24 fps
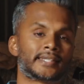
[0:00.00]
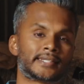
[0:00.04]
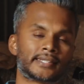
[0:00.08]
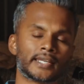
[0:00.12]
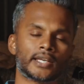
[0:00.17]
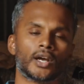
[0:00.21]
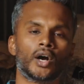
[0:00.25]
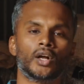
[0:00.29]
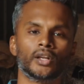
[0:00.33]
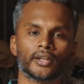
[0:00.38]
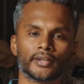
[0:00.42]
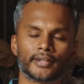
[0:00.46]

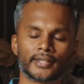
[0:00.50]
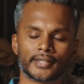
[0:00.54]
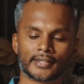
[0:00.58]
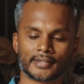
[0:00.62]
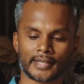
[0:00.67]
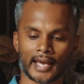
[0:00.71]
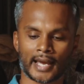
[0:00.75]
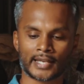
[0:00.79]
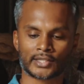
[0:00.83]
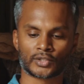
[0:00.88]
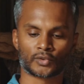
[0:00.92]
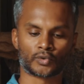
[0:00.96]
say all of this
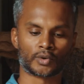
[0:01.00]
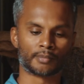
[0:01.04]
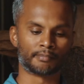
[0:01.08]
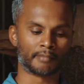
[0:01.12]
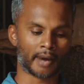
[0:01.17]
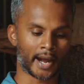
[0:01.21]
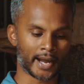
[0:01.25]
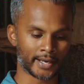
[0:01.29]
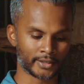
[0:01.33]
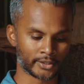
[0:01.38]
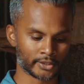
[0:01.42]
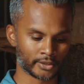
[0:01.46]
as a
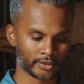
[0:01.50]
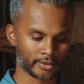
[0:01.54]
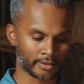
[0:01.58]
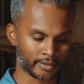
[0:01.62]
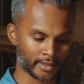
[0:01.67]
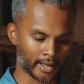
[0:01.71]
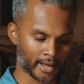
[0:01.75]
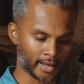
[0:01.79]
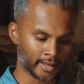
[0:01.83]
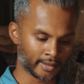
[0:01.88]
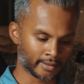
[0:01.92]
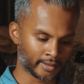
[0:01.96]
reminder
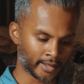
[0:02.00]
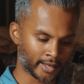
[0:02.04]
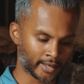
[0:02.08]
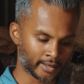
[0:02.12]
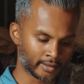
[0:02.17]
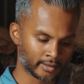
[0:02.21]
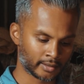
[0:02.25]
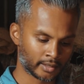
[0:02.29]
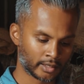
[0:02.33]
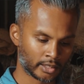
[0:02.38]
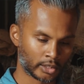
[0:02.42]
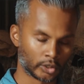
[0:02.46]
that,
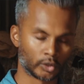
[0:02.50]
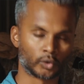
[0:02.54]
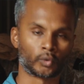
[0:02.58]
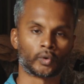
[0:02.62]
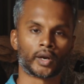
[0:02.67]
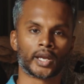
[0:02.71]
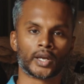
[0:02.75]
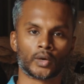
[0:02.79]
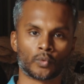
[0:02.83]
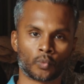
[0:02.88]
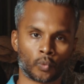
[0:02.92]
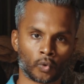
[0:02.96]
that
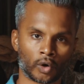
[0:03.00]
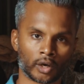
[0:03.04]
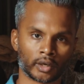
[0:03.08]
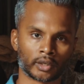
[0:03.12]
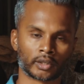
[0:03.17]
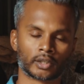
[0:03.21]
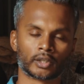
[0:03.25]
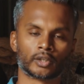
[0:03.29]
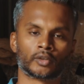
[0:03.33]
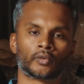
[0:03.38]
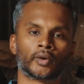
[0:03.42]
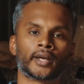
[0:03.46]
great
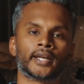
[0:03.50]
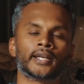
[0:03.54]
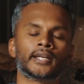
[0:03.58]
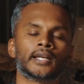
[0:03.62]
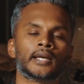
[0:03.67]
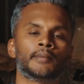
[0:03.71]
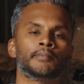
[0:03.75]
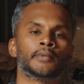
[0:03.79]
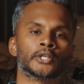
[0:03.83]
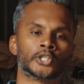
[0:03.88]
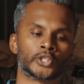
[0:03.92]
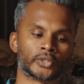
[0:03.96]
work, great
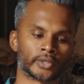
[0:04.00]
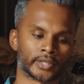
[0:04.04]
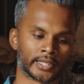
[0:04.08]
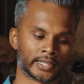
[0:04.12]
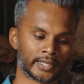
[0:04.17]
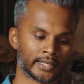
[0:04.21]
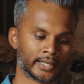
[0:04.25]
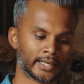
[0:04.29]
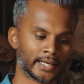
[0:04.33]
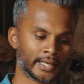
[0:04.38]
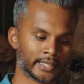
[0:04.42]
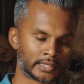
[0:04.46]
imagery,
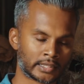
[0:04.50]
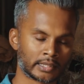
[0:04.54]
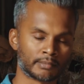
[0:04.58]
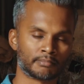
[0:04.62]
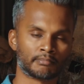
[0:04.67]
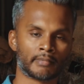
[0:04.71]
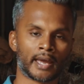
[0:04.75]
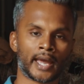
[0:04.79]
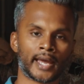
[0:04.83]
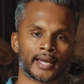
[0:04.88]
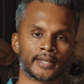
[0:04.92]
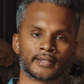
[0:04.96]
it
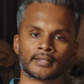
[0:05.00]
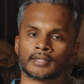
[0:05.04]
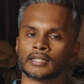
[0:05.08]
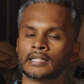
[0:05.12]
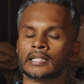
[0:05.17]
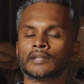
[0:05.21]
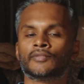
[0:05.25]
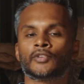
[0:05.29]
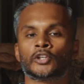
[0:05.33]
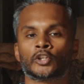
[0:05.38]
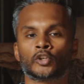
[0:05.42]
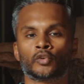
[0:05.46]
demands an
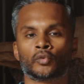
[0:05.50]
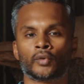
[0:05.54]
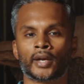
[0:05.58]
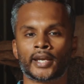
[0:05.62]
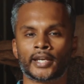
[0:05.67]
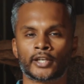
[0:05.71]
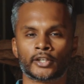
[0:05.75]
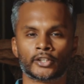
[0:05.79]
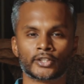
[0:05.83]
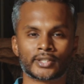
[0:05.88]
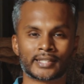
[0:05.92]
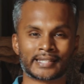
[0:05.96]
even greater